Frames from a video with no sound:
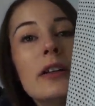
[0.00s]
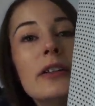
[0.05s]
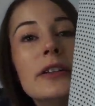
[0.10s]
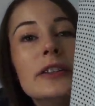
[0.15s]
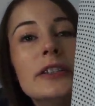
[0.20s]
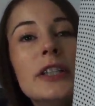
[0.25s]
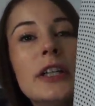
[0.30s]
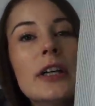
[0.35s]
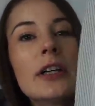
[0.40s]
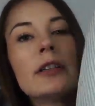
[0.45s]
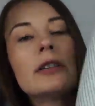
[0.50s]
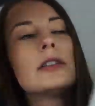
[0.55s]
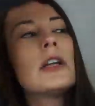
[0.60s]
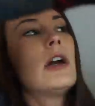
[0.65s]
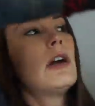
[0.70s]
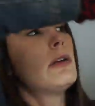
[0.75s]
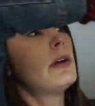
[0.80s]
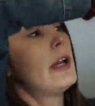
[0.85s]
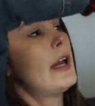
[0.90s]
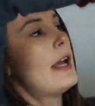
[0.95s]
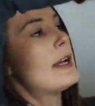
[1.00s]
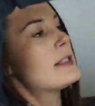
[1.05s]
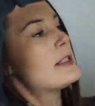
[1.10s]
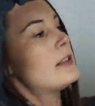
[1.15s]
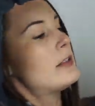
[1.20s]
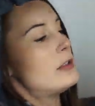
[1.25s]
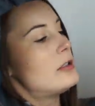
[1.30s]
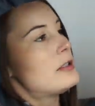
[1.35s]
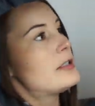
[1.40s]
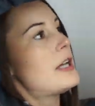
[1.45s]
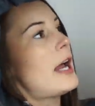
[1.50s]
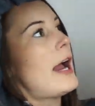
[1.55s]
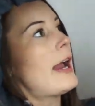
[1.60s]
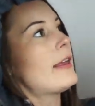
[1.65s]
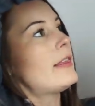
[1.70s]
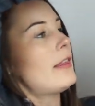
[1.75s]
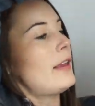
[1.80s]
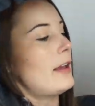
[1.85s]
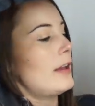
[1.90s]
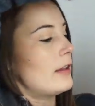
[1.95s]
shirt. Oh, it has a little tie
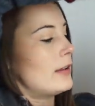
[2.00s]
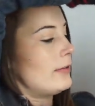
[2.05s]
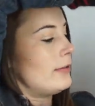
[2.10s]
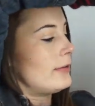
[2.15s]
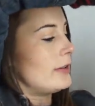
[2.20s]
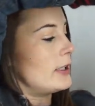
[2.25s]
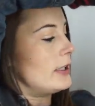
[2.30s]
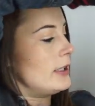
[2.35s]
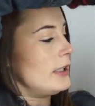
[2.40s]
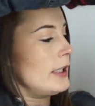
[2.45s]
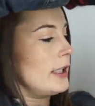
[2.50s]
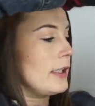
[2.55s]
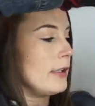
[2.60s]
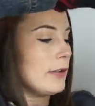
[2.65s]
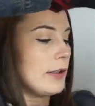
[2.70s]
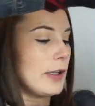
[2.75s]
thing in the front. How